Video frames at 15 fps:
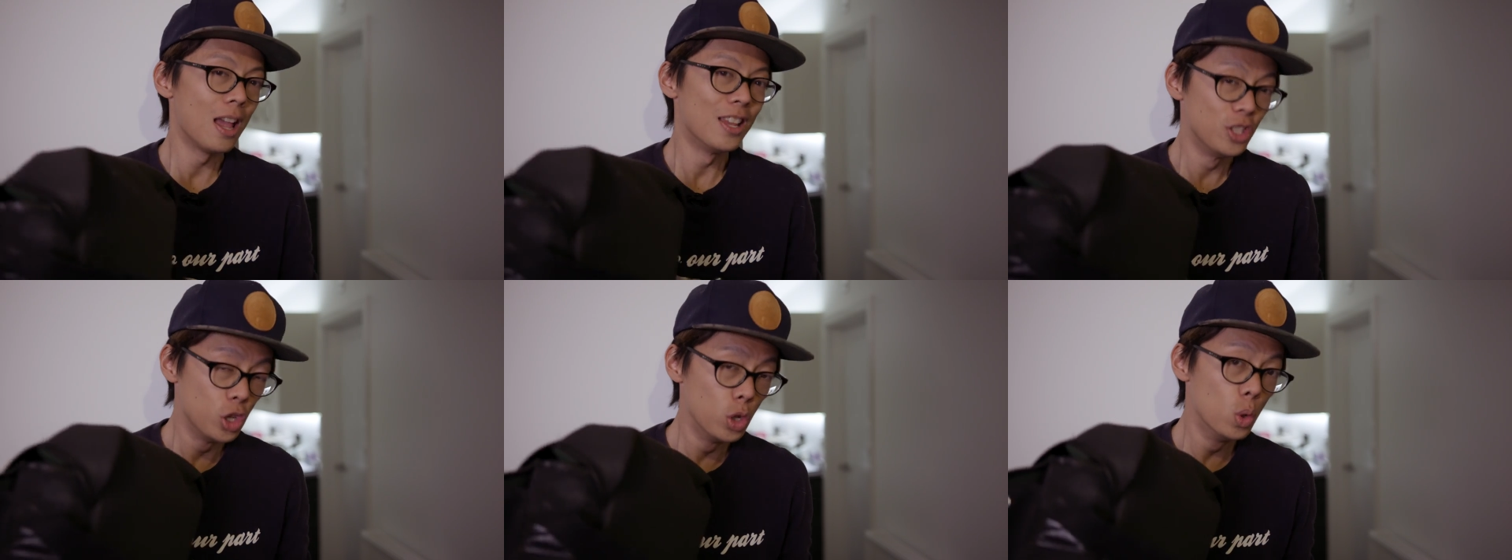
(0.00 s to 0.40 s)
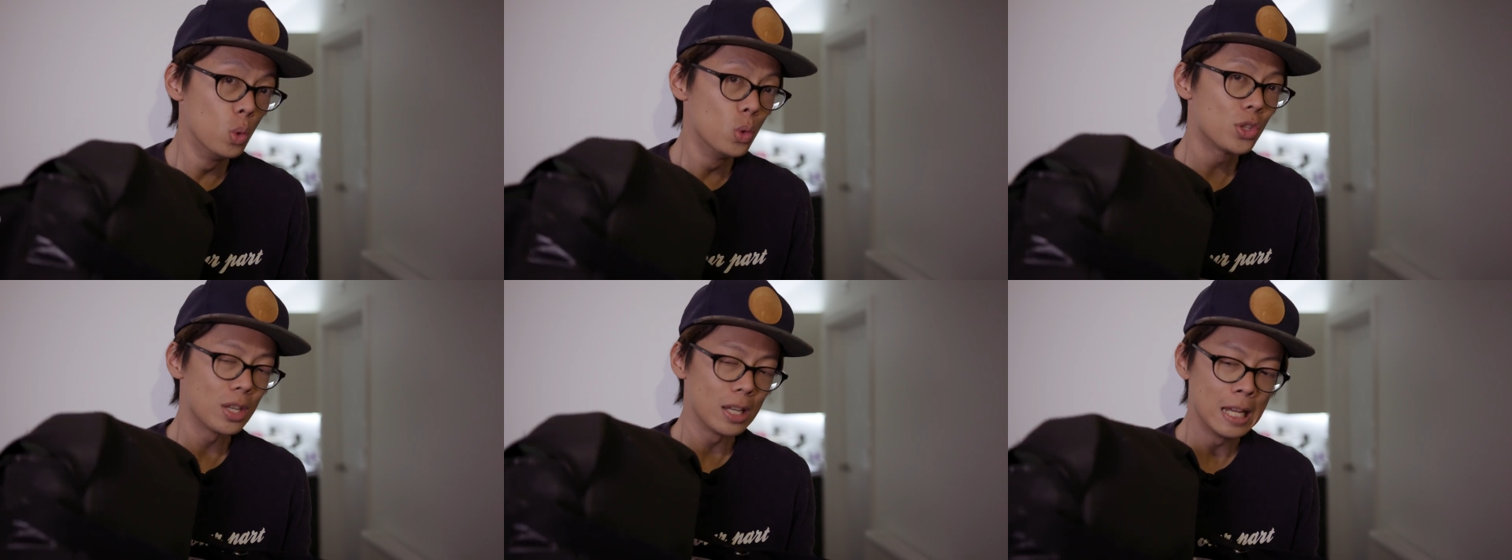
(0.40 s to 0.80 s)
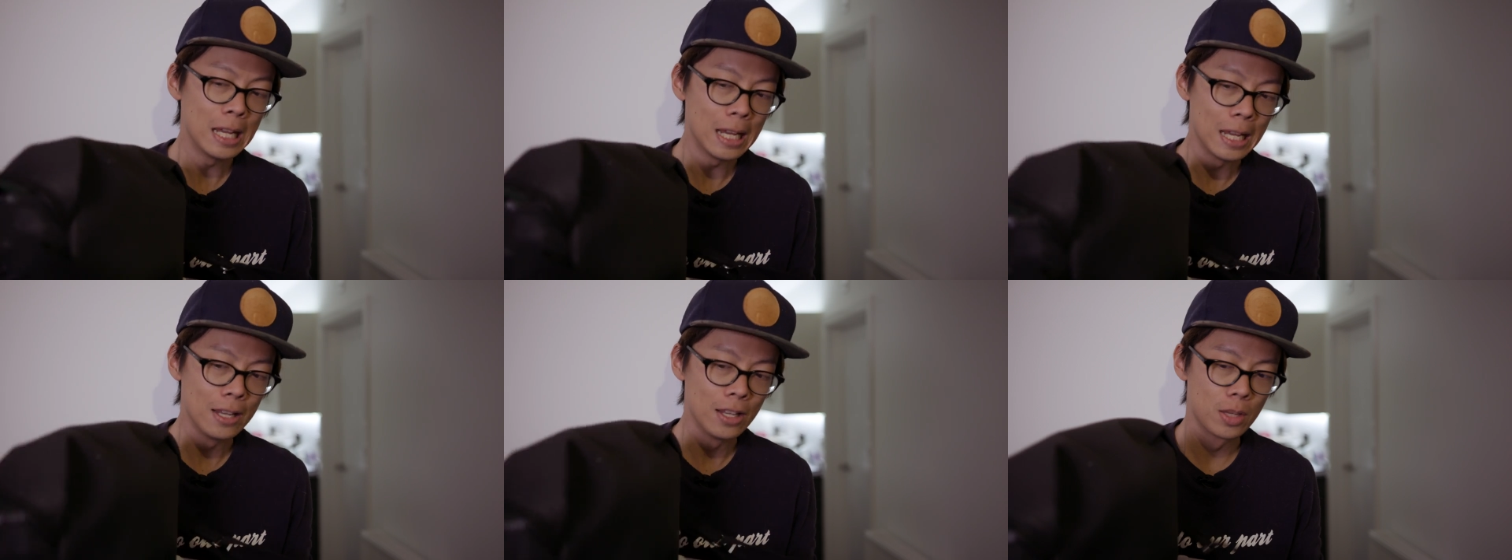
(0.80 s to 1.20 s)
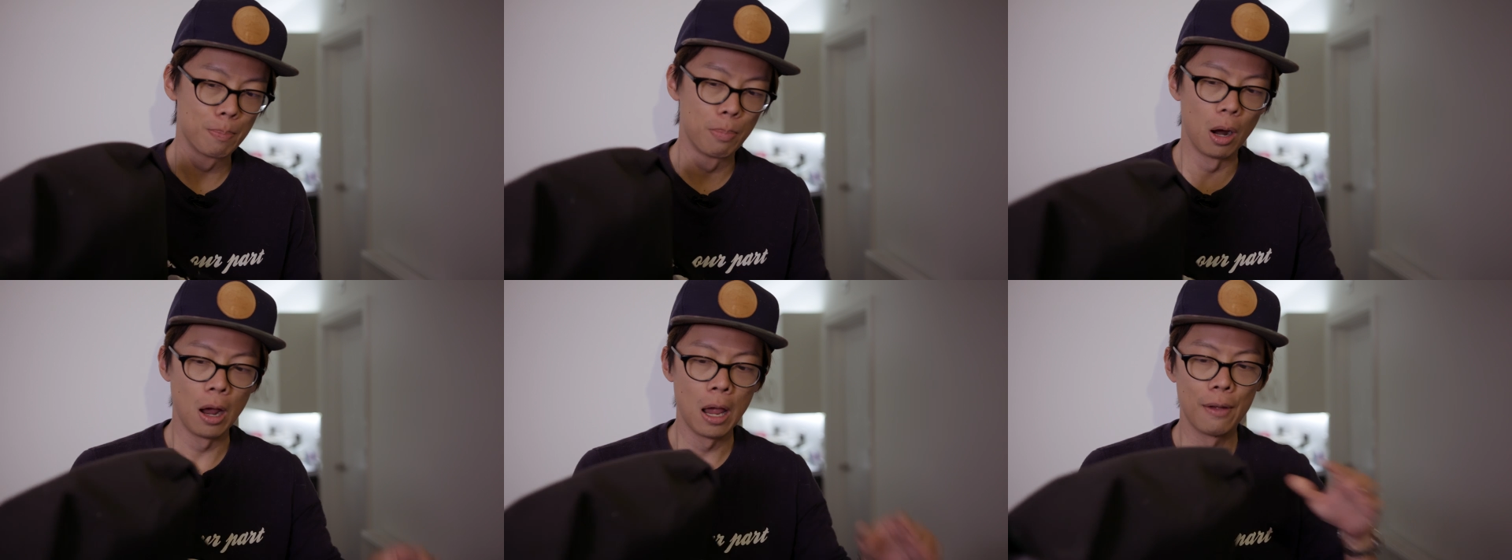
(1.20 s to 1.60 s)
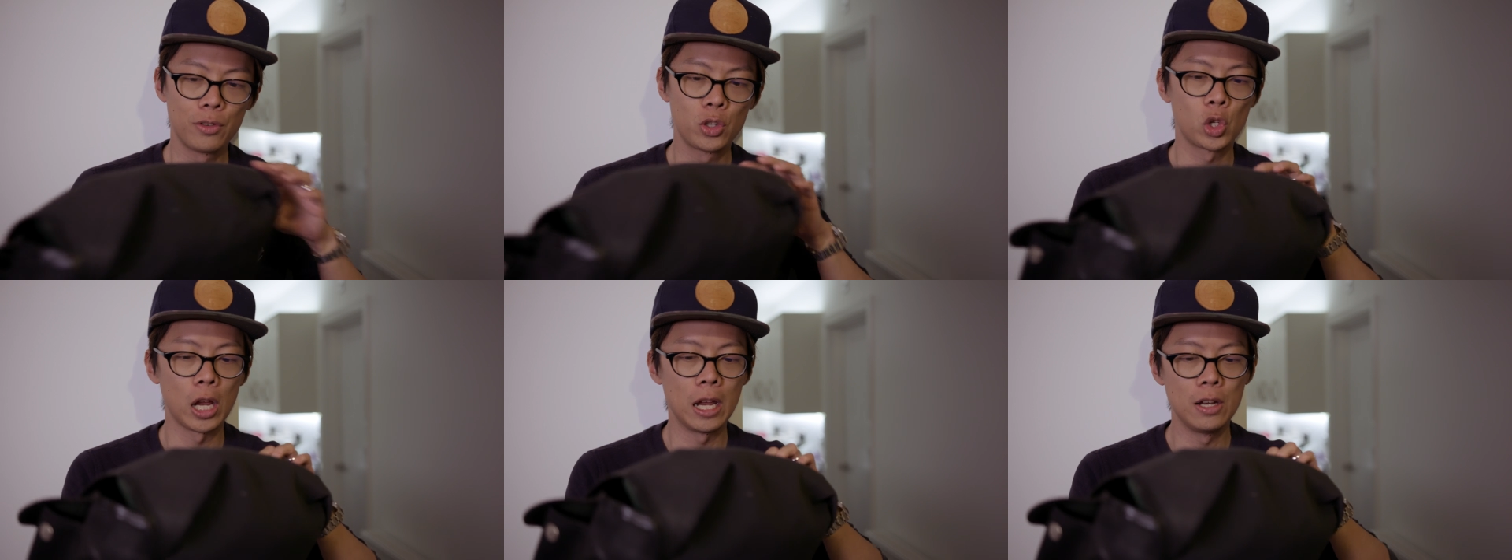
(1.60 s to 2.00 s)
Used it is, but I have
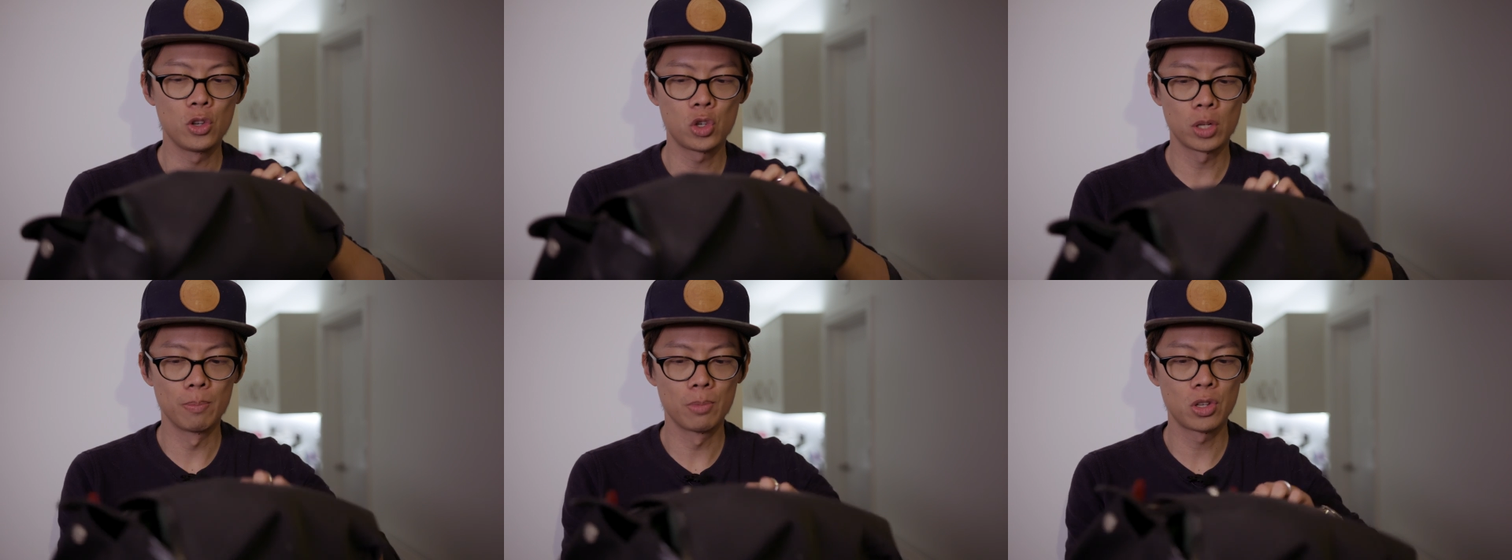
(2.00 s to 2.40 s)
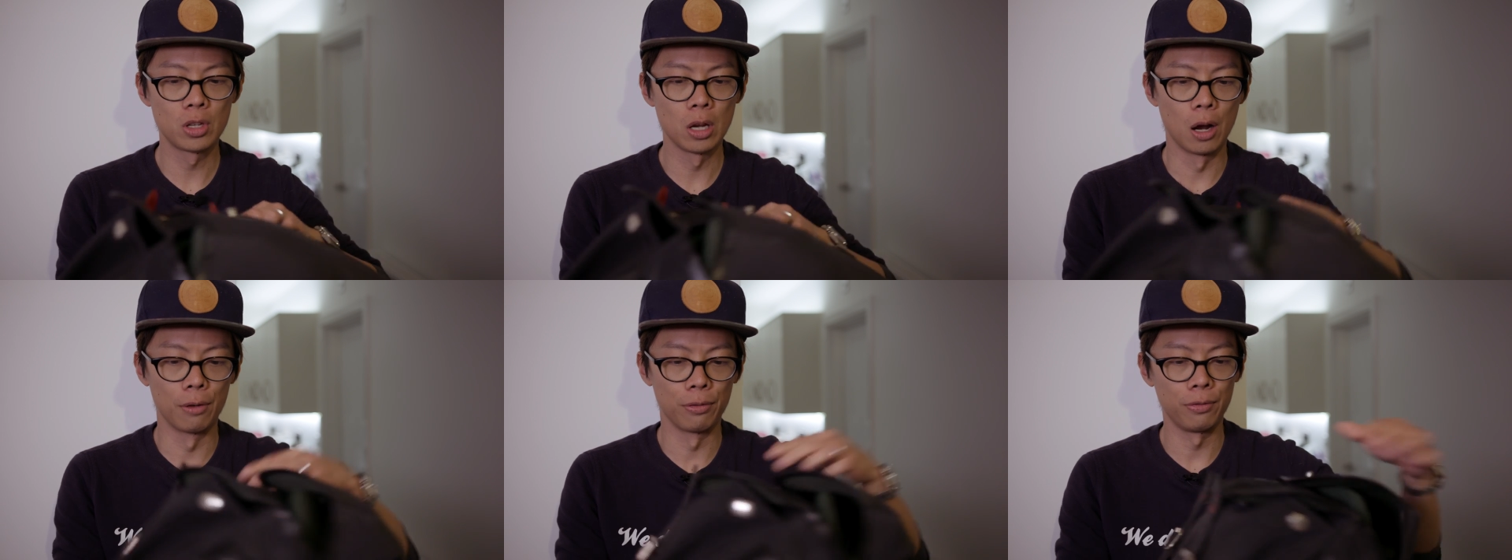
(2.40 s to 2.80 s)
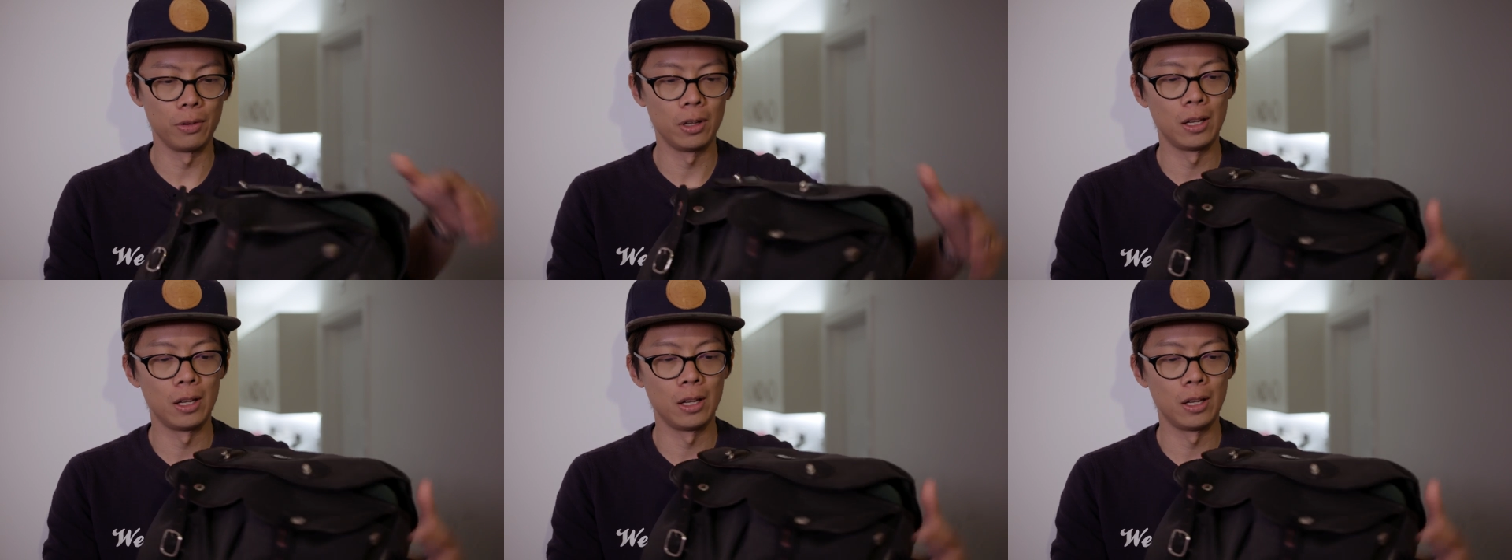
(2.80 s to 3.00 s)
changed some stuff.